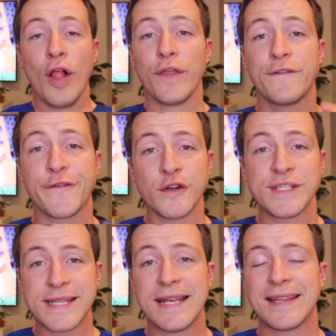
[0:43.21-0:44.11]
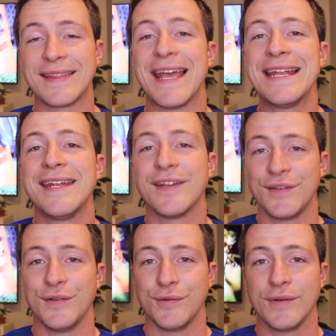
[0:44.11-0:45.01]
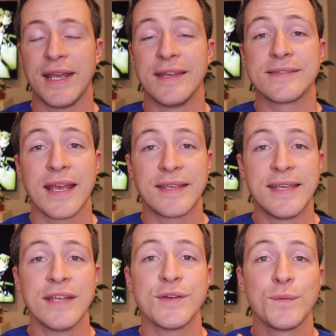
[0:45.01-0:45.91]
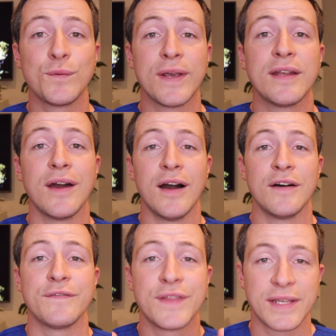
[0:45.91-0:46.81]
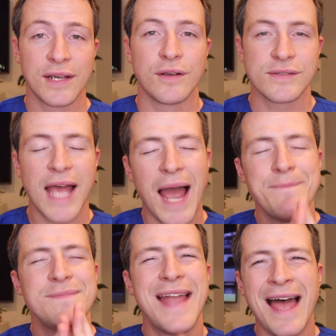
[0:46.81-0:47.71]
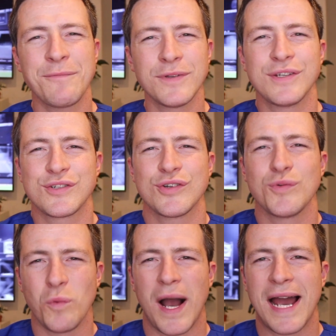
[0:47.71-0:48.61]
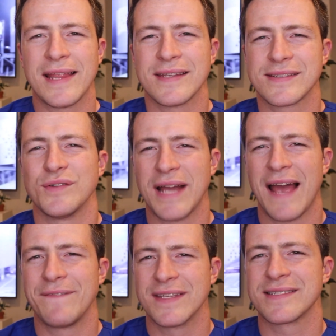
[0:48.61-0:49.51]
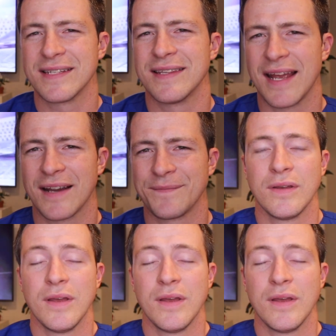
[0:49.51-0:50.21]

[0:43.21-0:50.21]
The first thing that they need to do is get rid of the kickers. I'm not really sure why they still have this in there.